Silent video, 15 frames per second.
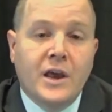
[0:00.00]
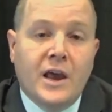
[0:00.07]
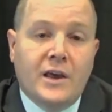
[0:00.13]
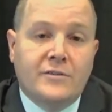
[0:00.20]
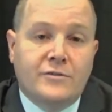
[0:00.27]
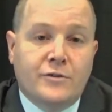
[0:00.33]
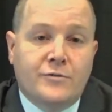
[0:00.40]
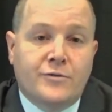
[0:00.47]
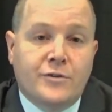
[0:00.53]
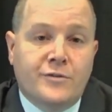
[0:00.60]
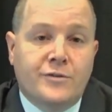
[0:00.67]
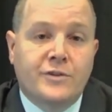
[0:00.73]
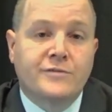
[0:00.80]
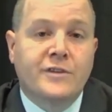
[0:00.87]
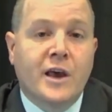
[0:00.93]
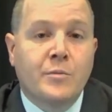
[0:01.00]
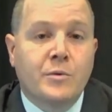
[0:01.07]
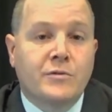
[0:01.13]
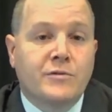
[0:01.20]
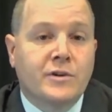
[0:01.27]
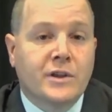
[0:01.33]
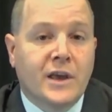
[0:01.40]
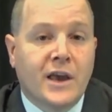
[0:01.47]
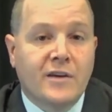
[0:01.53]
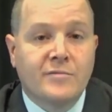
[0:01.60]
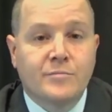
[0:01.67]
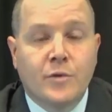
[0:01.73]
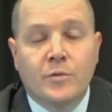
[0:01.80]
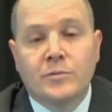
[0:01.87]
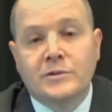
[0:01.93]
And so for the first time, we really have
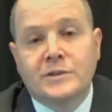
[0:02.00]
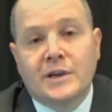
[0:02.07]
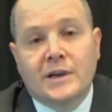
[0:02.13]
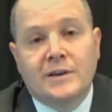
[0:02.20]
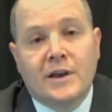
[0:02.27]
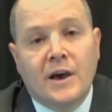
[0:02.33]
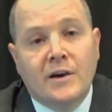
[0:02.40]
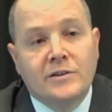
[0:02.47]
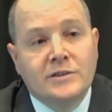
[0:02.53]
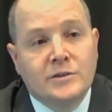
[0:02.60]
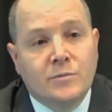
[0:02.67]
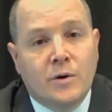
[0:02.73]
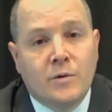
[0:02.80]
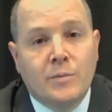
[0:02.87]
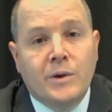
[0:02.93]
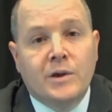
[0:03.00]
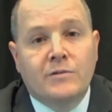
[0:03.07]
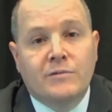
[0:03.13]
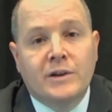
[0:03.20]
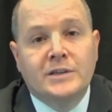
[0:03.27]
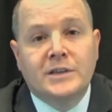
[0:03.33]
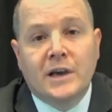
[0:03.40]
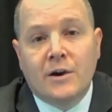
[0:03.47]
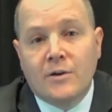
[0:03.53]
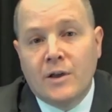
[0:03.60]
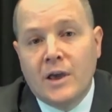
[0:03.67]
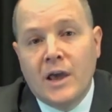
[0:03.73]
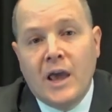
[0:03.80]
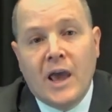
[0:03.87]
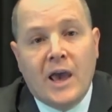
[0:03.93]
mobile technology where we can reach out
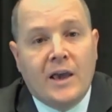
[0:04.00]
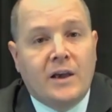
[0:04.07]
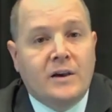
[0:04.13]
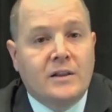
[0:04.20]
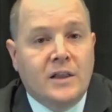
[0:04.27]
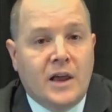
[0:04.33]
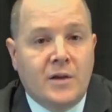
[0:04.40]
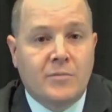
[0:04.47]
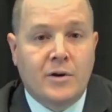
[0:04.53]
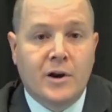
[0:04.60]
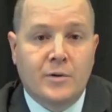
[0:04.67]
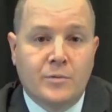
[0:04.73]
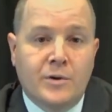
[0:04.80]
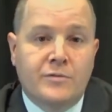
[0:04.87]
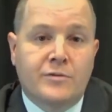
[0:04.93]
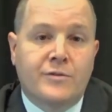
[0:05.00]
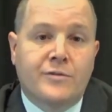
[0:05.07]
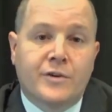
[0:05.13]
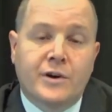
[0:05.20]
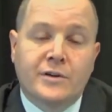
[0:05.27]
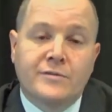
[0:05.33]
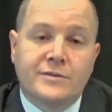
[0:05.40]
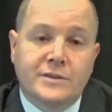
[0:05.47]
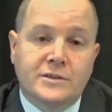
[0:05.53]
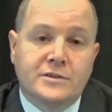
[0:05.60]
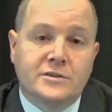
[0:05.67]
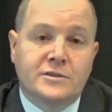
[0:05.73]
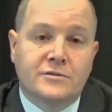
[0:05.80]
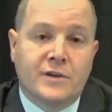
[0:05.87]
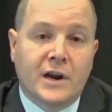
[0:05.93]
and collaborate with referring
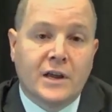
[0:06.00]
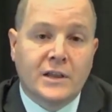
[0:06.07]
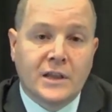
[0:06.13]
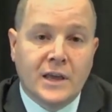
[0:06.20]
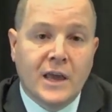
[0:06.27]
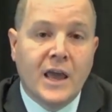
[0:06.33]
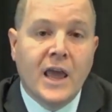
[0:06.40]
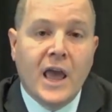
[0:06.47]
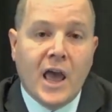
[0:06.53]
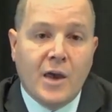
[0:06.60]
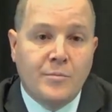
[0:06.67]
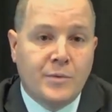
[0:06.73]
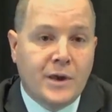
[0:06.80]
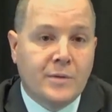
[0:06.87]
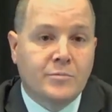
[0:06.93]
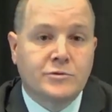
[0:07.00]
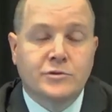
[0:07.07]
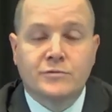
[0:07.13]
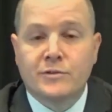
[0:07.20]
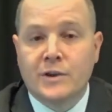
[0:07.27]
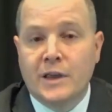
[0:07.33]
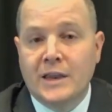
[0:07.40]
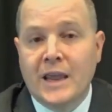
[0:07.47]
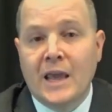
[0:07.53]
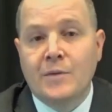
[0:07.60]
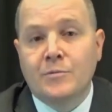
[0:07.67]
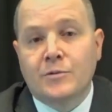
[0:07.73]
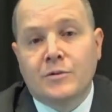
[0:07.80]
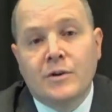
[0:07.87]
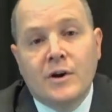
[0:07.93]
physicians directly and be able to
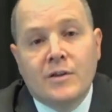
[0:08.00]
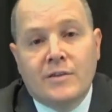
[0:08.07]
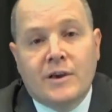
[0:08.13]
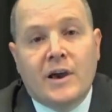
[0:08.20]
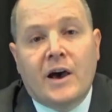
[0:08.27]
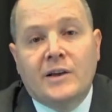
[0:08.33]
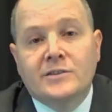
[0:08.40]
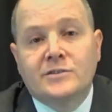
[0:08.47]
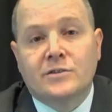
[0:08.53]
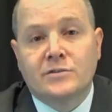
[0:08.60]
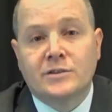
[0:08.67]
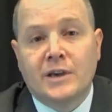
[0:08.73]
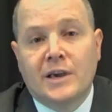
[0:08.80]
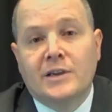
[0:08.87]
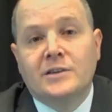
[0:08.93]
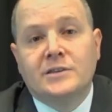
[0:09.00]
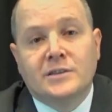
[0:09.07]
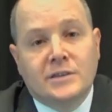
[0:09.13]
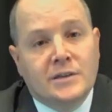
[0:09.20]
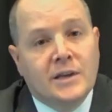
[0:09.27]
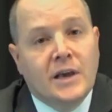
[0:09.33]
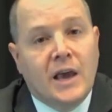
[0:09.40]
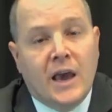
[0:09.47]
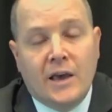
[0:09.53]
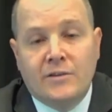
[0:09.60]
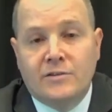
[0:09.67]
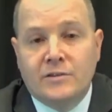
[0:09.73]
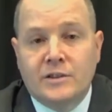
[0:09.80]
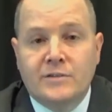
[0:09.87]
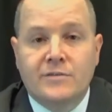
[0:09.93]
enable the consultation and
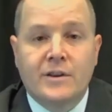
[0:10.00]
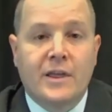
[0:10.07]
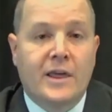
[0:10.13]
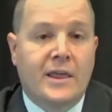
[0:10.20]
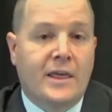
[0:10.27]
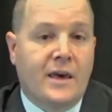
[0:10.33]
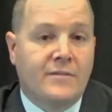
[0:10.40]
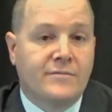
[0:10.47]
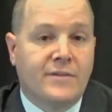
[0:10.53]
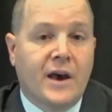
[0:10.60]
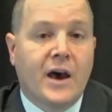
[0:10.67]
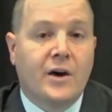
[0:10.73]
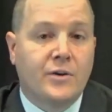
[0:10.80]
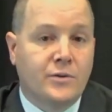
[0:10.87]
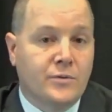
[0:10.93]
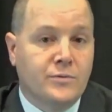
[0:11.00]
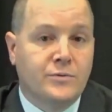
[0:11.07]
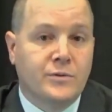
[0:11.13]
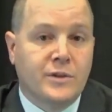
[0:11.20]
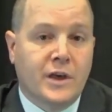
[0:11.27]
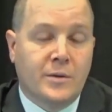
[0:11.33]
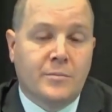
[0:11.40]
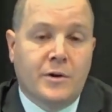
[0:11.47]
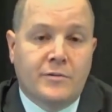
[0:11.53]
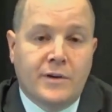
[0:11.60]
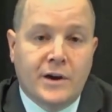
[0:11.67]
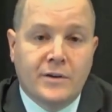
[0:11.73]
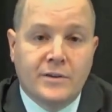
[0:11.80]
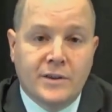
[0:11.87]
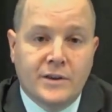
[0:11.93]
deliver that value to them
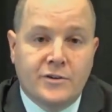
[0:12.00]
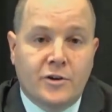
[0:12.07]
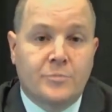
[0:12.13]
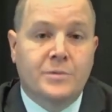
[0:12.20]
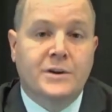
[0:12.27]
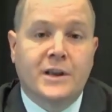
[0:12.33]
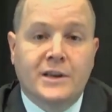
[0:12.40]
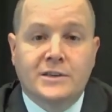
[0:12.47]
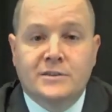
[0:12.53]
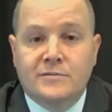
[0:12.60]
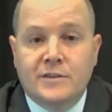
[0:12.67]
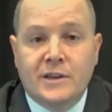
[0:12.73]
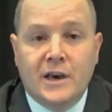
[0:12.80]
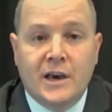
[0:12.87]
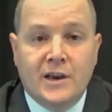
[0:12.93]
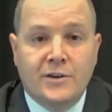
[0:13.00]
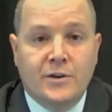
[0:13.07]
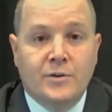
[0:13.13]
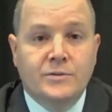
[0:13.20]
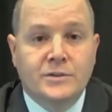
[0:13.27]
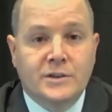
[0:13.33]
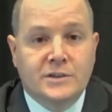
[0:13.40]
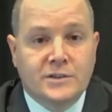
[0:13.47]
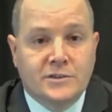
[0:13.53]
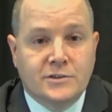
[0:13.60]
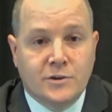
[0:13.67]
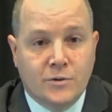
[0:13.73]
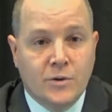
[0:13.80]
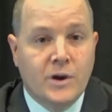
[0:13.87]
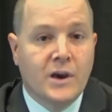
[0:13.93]
around the interpretation of the diagnosis. And
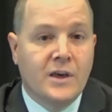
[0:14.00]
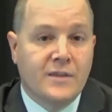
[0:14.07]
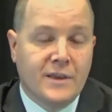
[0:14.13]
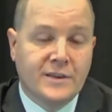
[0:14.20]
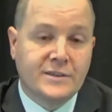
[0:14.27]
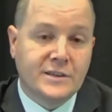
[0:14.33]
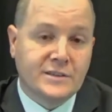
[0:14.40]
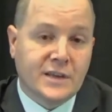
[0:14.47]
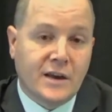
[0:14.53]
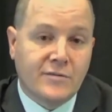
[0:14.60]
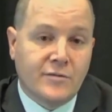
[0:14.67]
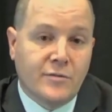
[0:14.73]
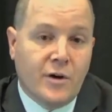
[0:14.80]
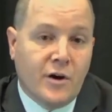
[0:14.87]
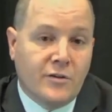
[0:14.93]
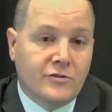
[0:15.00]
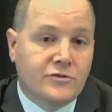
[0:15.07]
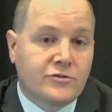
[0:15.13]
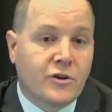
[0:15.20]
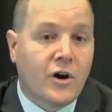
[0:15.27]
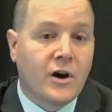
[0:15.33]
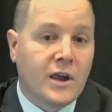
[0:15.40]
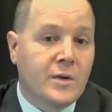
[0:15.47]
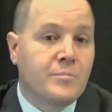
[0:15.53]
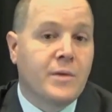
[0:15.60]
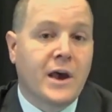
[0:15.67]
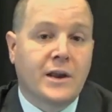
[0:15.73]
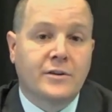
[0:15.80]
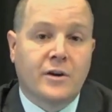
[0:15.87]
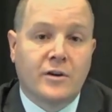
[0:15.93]
so these things have a strong
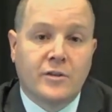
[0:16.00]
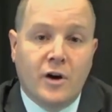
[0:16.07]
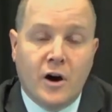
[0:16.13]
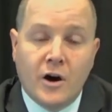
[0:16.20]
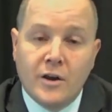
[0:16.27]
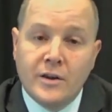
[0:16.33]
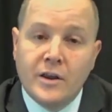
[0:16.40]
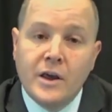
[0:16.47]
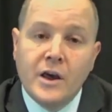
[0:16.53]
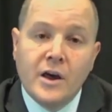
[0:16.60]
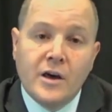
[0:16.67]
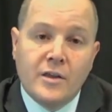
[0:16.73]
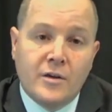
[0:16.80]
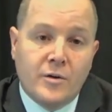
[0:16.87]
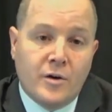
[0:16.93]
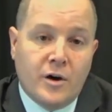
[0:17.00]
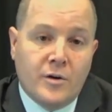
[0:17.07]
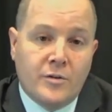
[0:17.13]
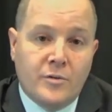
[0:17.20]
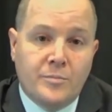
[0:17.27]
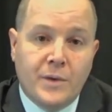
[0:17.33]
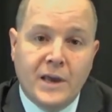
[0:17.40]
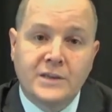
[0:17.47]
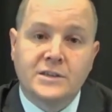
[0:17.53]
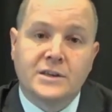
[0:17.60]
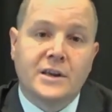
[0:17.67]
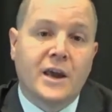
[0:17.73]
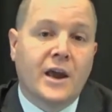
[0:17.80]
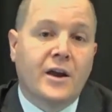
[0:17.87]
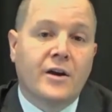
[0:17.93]
impact on the
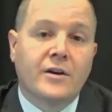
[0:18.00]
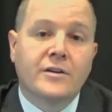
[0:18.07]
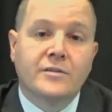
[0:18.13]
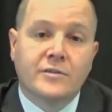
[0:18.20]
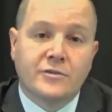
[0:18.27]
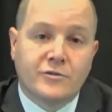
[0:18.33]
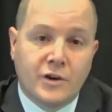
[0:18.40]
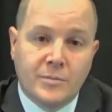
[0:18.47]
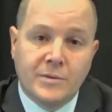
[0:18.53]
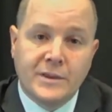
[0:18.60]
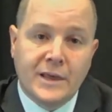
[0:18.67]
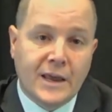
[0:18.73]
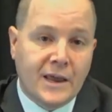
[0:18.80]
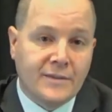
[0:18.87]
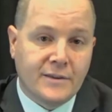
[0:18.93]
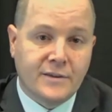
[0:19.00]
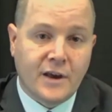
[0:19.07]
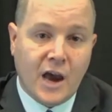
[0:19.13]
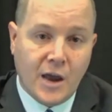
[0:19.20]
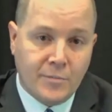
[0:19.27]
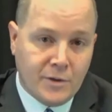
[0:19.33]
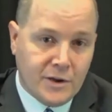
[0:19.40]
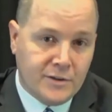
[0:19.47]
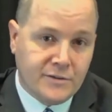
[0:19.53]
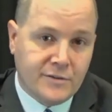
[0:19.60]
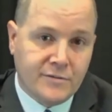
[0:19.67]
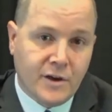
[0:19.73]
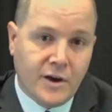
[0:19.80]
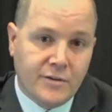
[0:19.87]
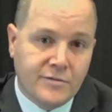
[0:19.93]
patient care, the treatment they get, the timeliness
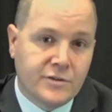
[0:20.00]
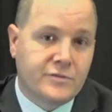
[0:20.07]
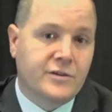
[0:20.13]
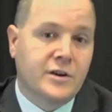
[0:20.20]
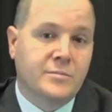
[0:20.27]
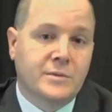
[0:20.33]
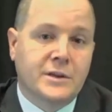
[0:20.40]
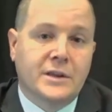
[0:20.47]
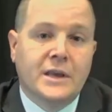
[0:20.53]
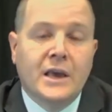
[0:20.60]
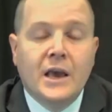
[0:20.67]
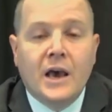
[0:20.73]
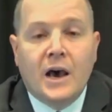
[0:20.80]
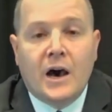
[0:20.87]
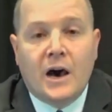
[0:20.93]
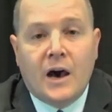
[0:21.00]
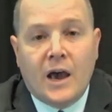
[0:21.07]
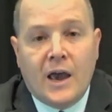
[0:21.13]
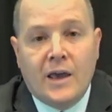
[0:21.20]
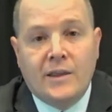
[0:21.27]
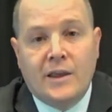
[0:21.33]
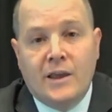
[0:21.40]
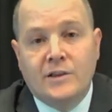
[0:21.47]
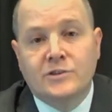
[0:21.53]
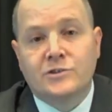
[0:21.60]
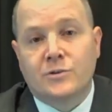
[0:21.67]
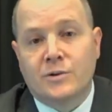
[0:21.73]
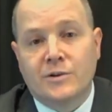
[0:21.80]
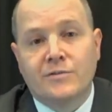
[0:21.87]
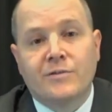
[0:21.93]
of the treatment, and
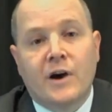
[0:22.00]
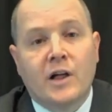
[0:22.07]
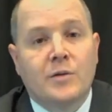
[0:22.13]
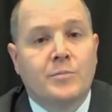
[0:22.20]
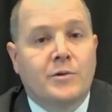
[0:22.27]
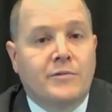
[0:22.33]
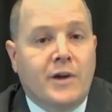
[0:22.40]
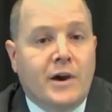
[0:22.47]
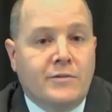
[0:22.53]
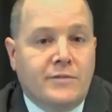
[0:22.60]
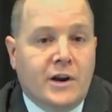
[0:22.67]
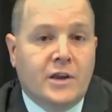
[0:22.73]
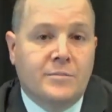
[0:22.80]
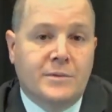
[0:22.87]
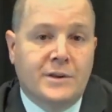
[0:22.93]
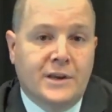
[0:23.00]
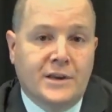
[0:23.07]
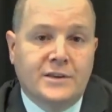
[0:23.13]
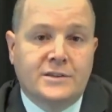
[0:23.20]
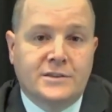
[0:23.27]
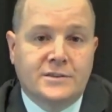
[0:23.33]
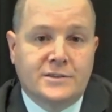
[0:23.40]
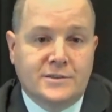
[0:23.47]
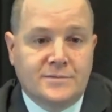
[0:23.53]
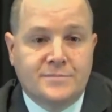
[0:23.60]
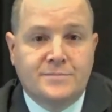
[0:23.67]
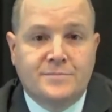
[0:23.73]
ensuring follow-up around recommendations.